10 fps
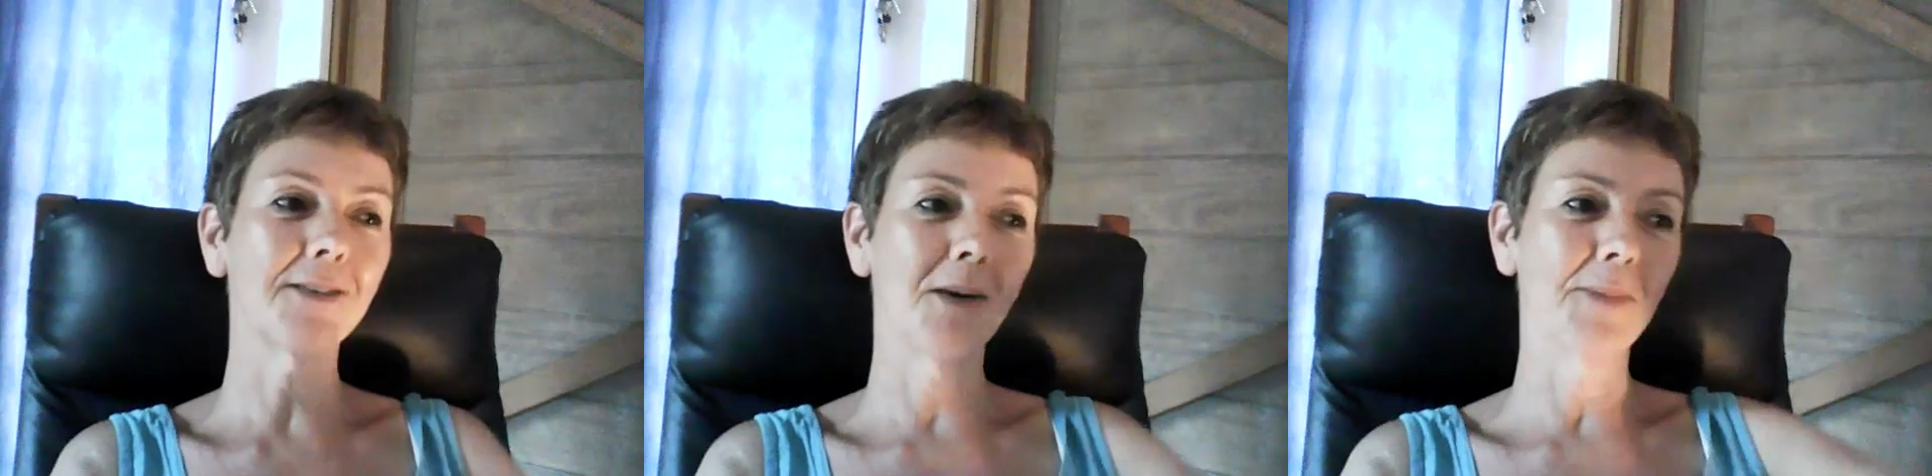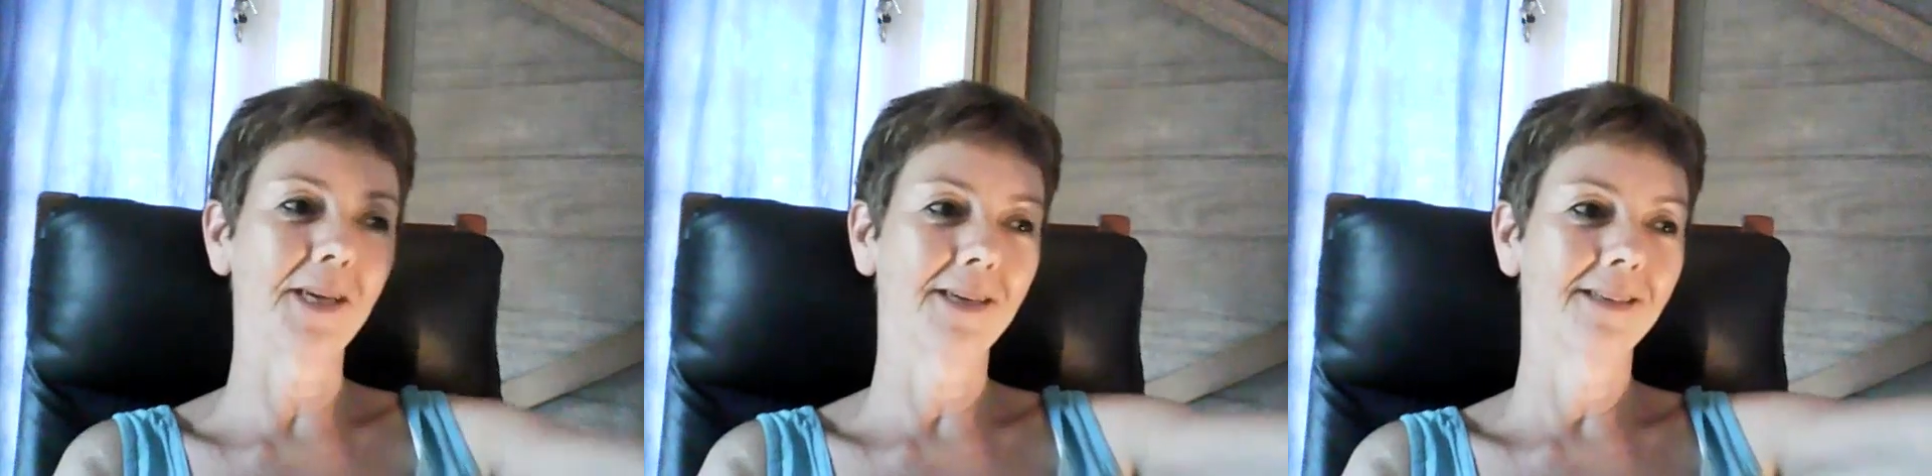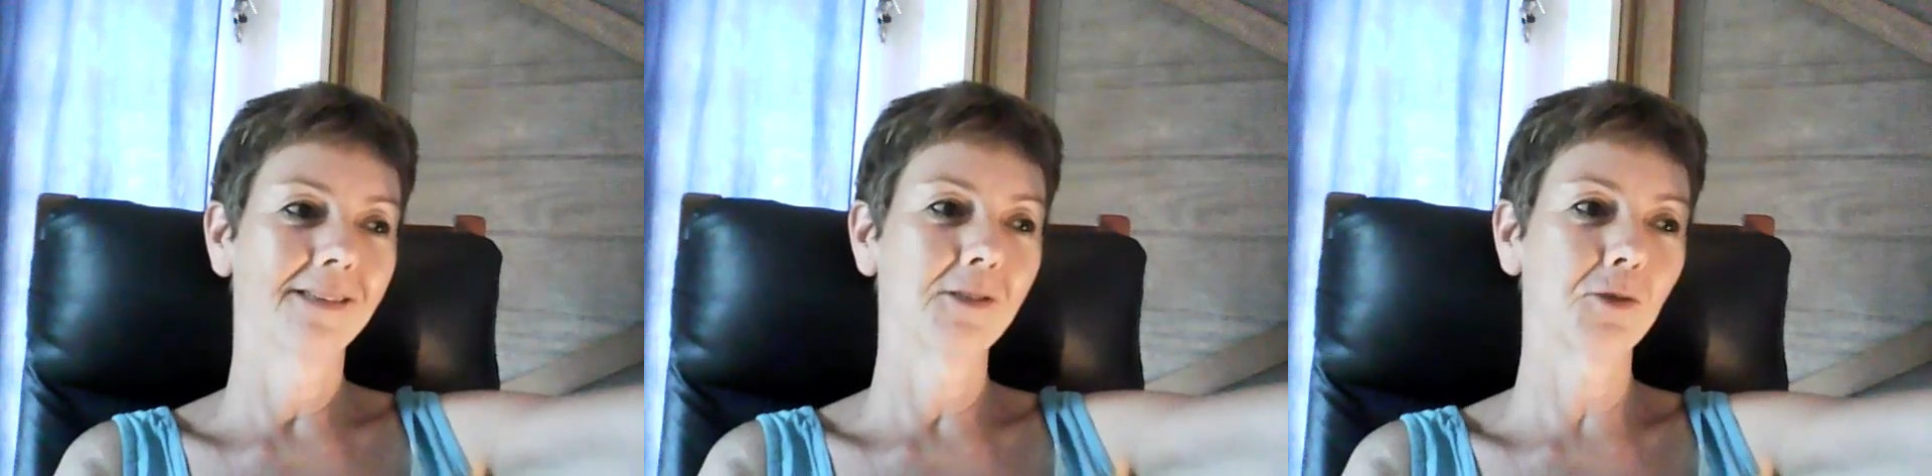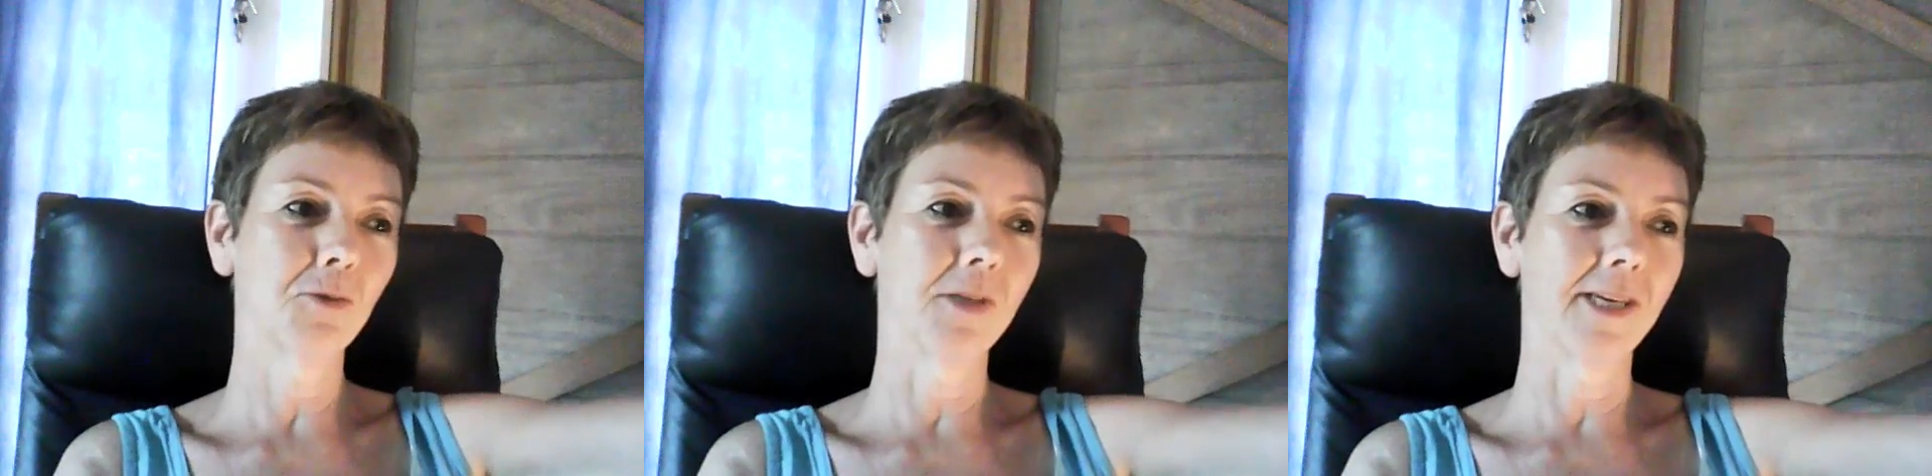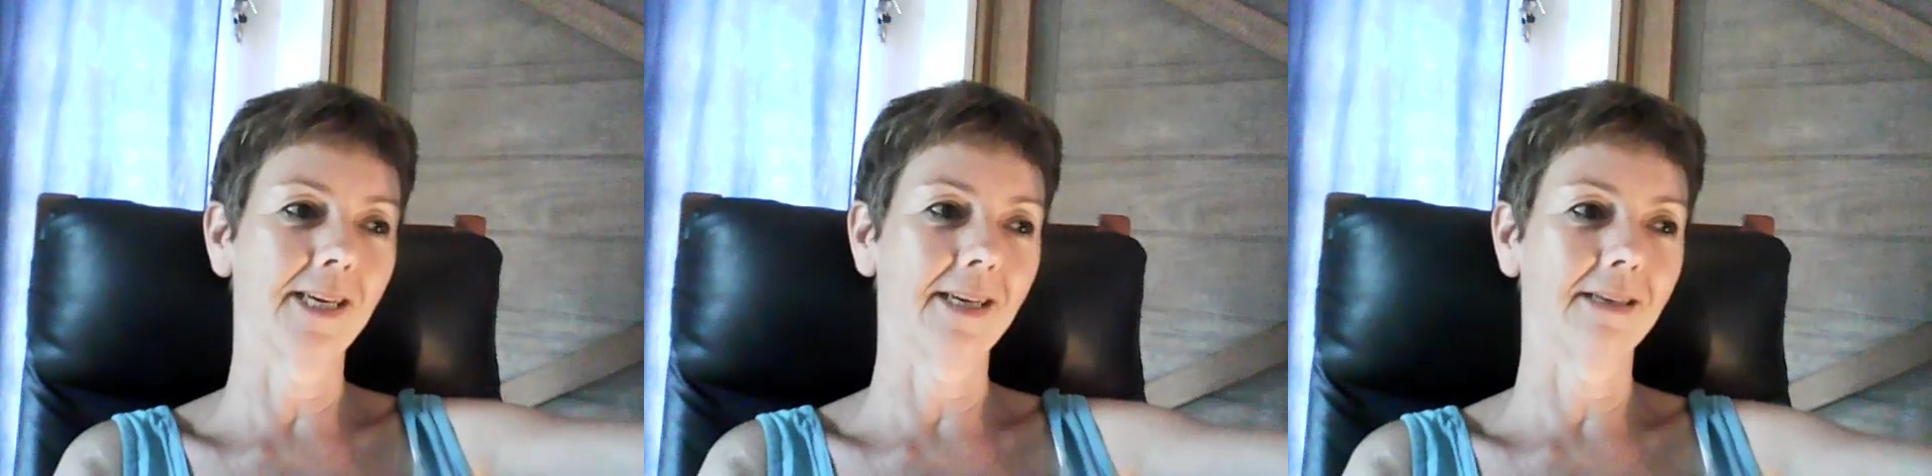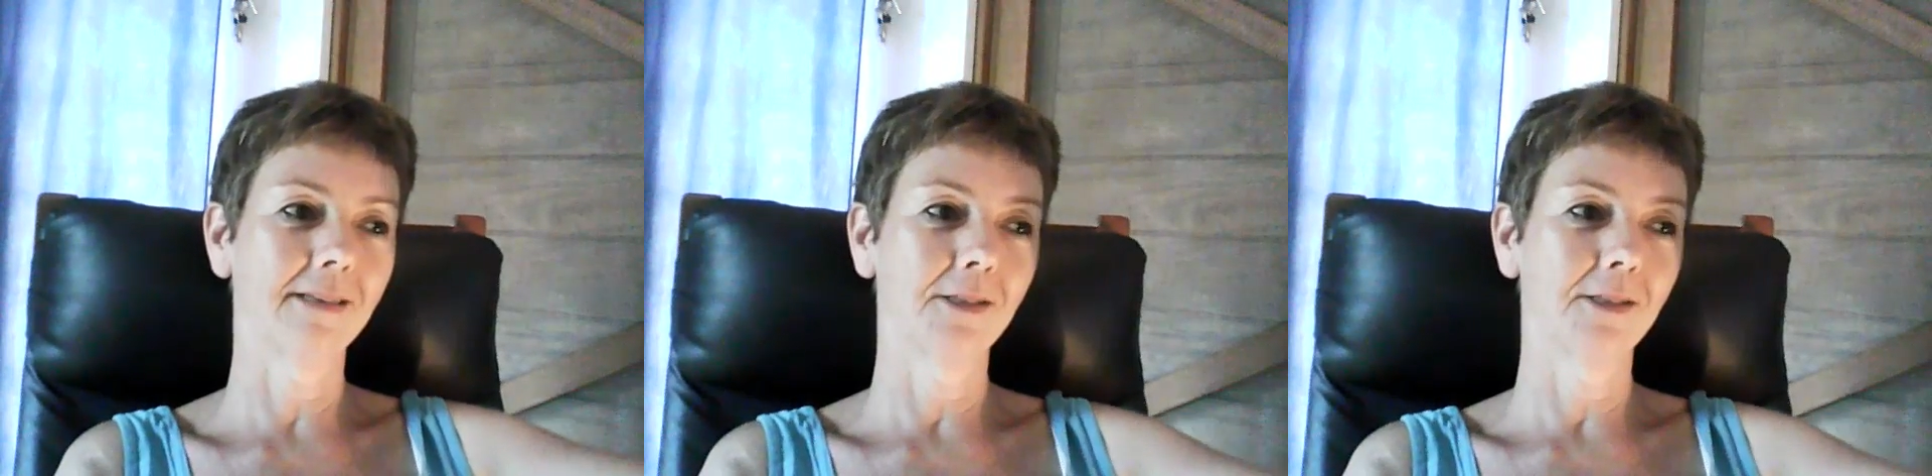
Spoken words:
coming through the air,